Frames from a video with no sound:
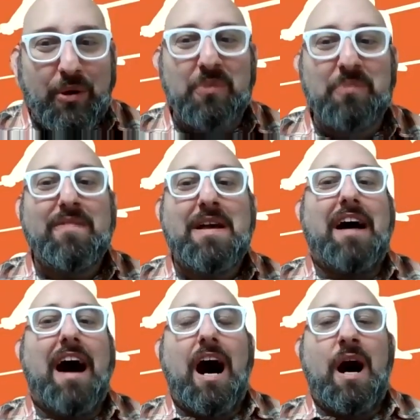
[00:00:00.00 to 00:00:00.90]
new,
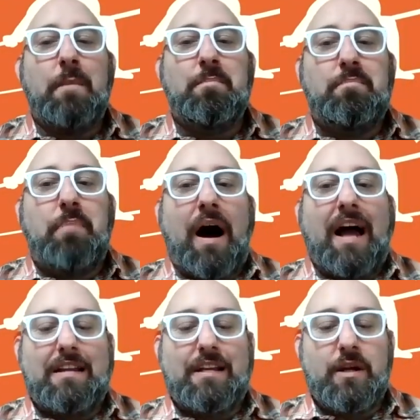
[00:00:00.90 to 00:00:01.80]

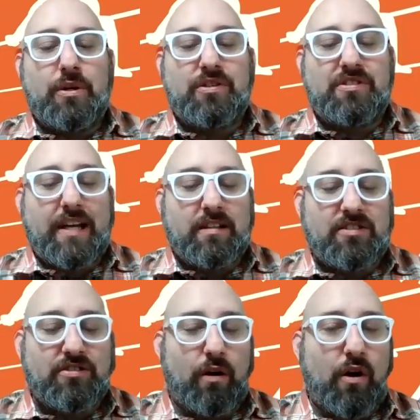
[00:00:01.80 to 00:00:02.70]
but you've seen
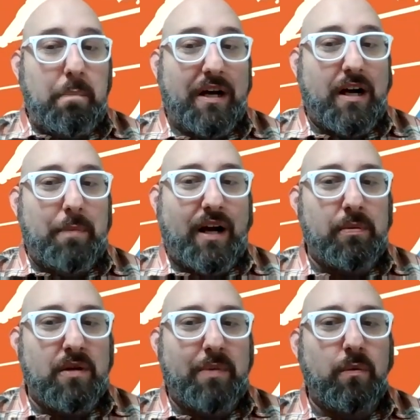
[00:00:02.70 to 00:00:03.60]
Cesaro pick up a
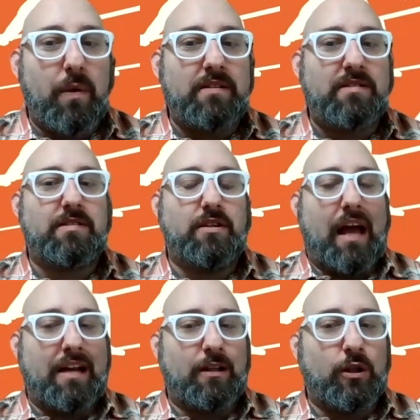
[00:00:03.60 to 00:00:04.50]
couple of big wins,
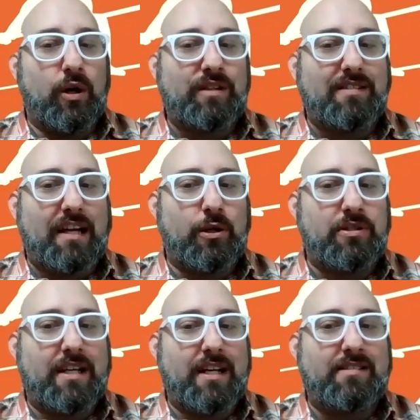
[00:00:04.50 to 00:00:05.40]
and it looks like
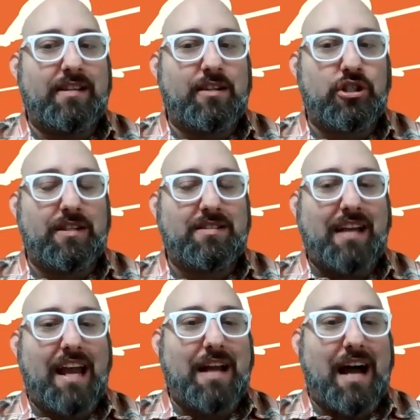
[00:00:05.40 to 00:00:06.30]
they're teasing the
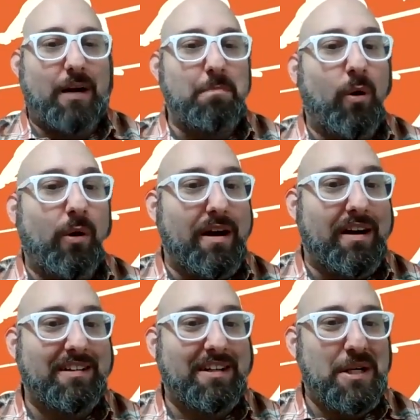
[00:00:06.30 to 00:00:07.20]
Shinsuke
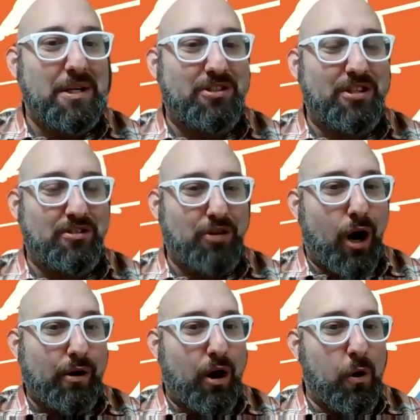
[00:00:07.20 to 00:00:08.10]
Nakamura
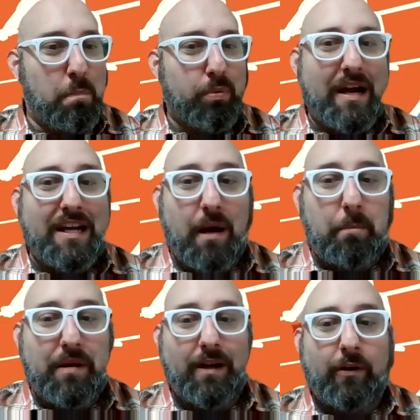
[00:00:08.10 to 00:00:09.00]
Cesaro
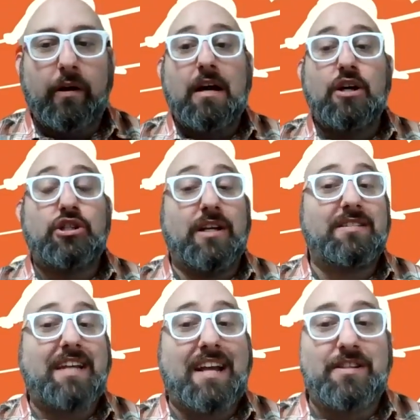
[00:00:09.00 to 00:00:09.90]
breakup here.
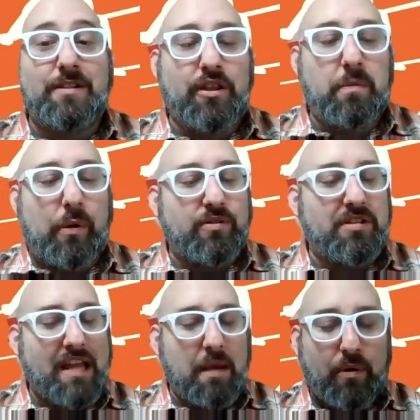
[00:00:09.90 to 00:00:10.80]
Shinsuke is another
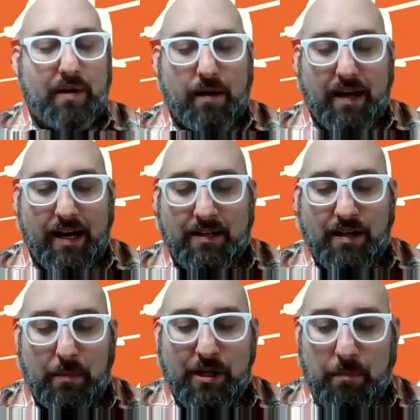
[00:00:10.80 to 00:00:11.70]
person. They put out
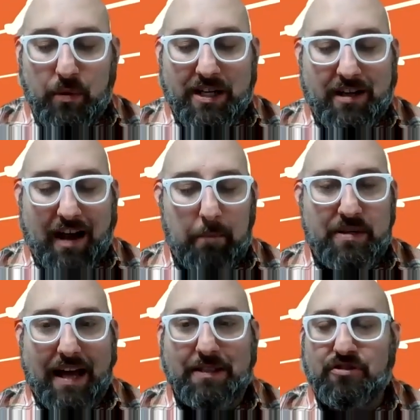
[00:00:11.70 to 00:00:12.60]
a WWE
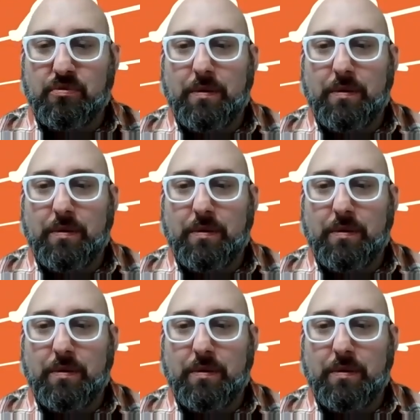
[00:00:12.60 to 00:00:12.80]
top 10